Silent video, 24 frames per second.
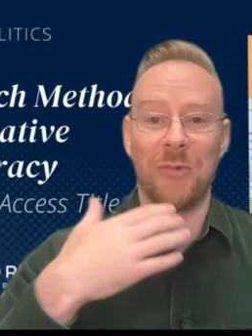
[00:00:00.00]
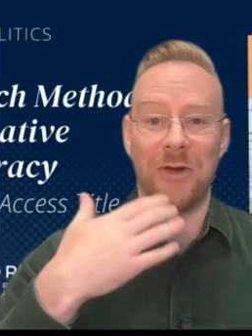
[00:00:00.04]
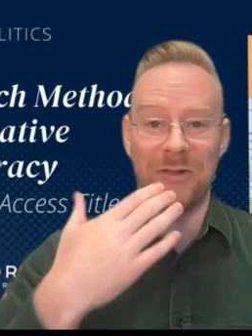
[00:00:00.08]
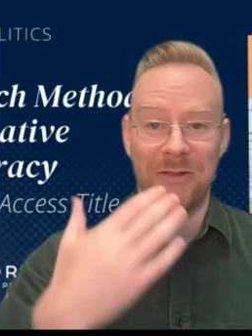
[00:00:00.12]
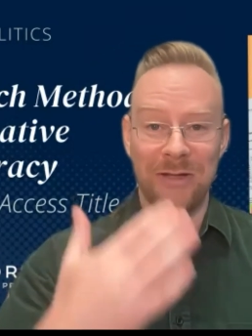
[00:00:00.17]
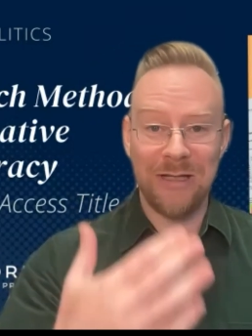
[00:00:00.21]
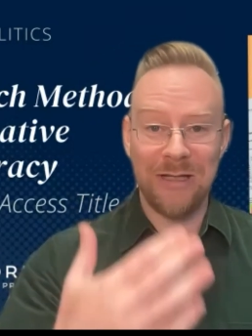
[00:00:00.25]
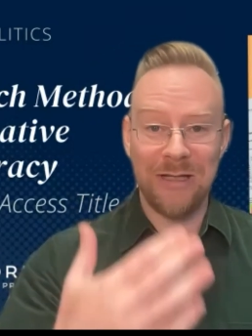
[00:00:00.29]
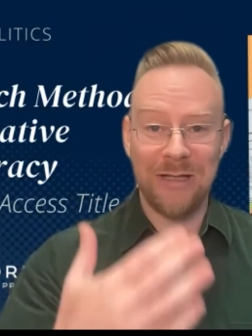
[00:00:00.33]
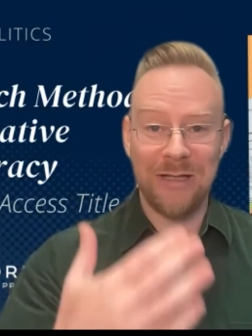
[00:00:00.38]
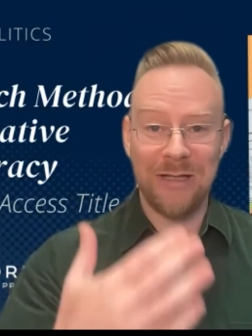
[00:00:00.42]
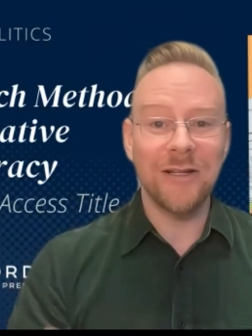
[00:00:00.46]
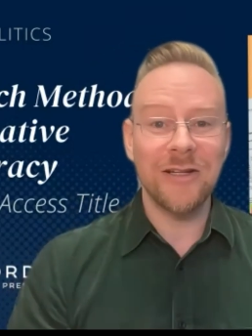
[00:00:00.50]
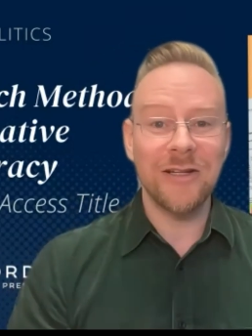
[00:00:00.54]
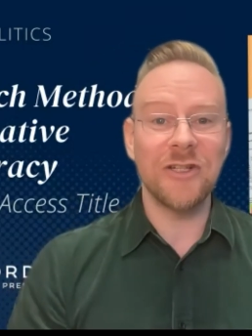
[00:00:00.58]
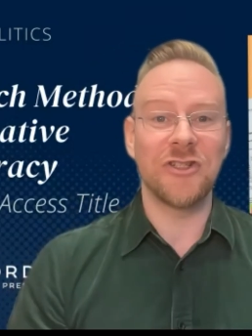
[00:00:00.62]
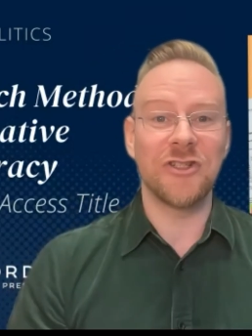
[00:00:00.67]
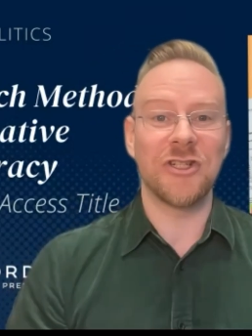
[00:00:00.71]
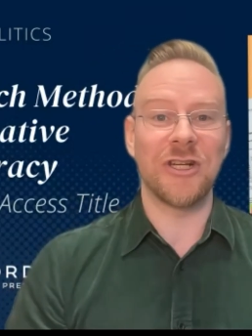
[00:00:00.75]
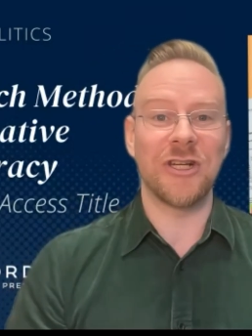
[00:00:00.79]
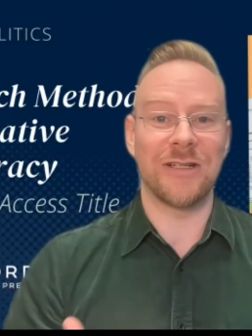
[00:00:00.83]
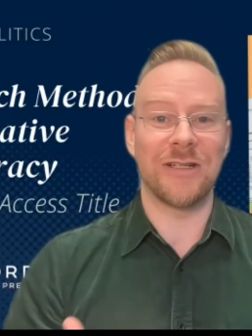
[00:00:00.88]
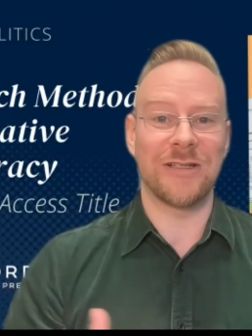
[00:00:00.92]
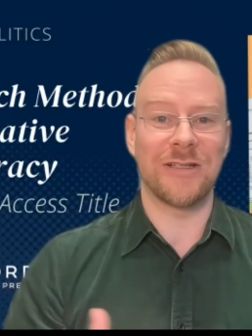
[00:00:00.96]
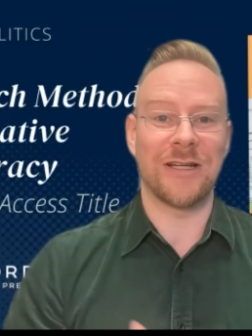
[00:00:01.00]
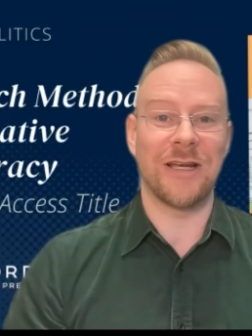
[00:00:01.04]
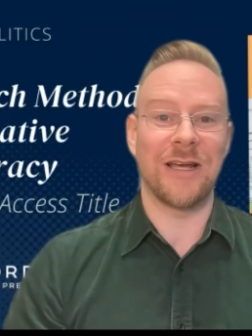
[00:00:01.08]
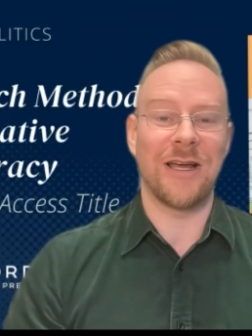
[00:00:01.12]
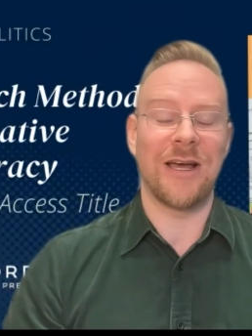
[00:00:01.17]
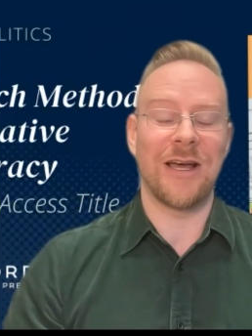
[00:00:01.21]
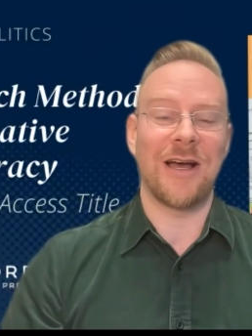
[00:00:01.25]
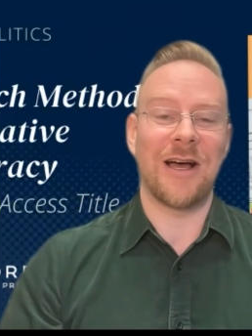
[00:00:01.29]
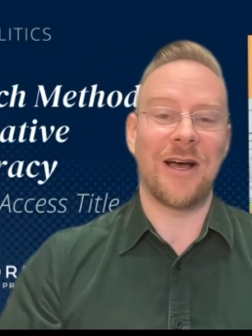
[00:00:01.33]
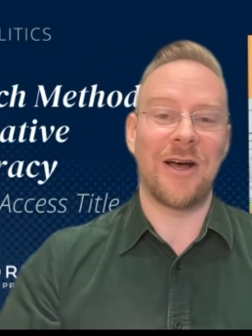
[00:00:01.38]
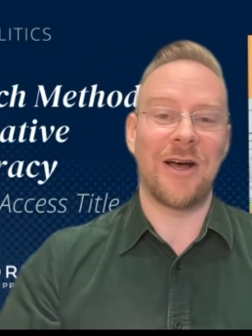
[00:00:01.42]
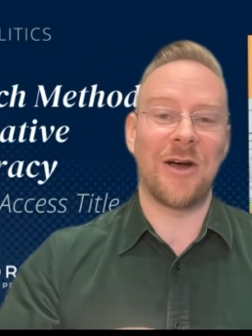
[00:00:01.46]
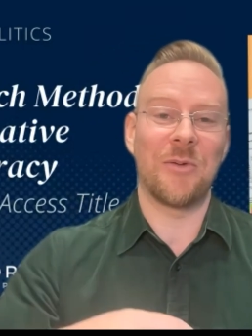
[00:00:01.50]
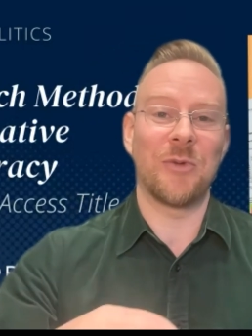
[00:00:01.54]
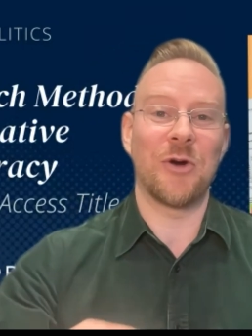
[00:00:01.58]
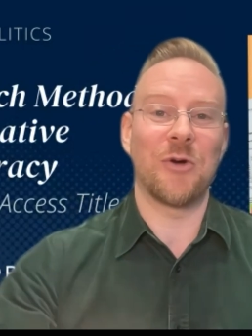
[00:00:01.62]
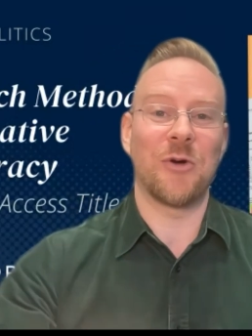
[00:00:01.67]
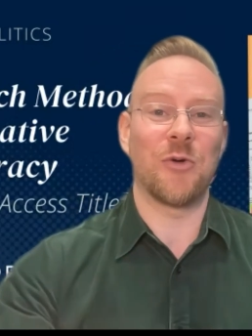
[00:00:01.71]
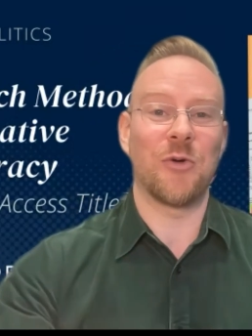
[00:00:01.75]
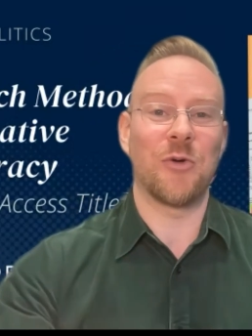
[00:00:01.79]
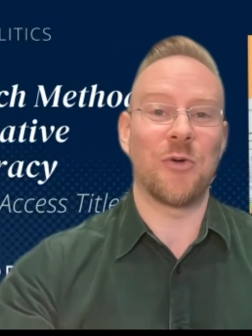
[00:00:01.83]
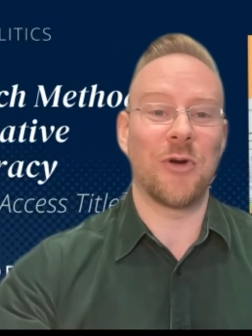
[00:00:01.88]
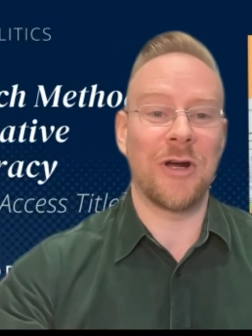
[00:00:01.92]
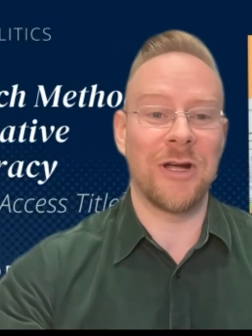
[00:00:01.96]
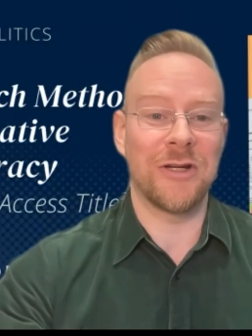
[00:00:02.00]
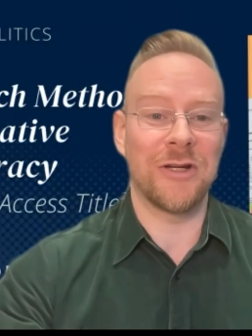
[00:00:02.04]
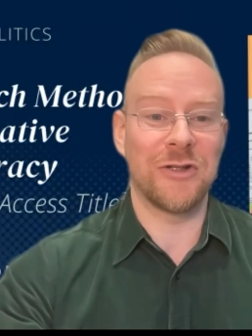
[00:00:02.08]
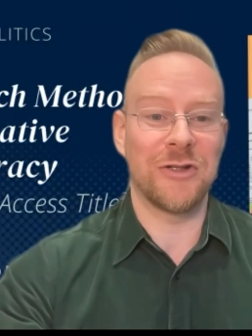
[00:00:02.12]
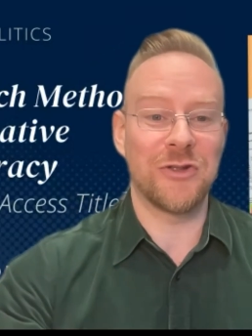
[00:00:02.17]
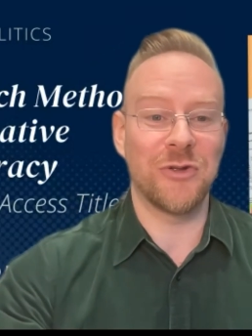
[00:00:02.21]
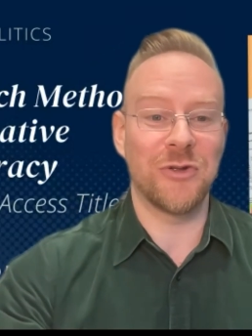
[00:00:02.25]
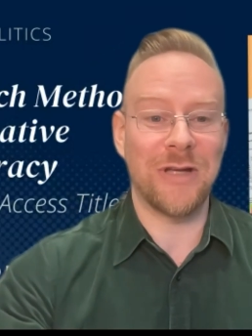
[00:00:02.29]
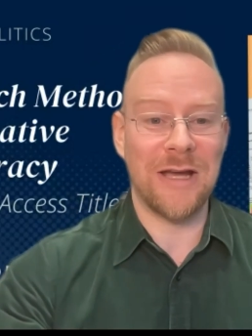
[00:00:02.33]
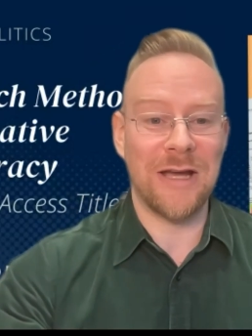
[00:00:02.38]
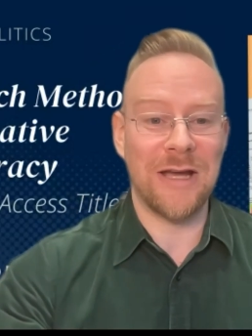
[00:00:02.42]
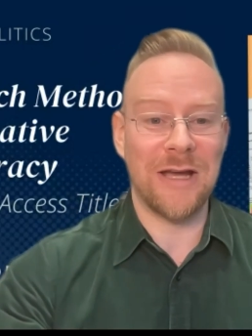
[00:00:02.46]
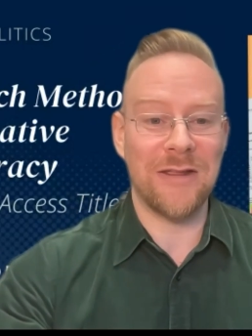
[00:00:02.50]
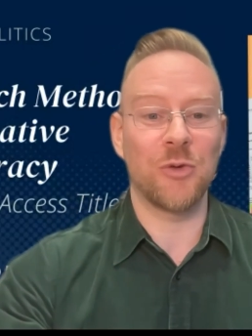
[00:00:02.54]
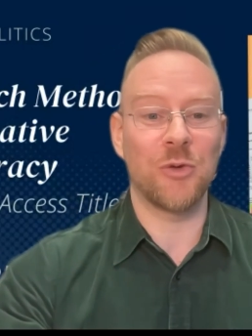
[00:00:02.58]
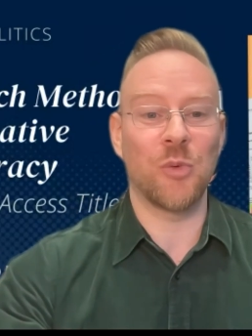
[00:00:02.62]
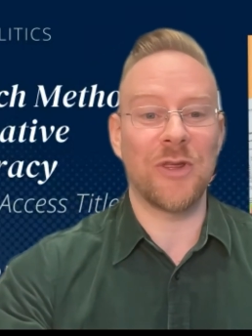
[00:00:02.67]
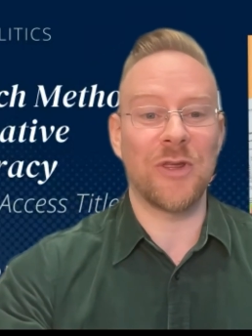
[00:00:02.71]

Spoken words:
this diligent together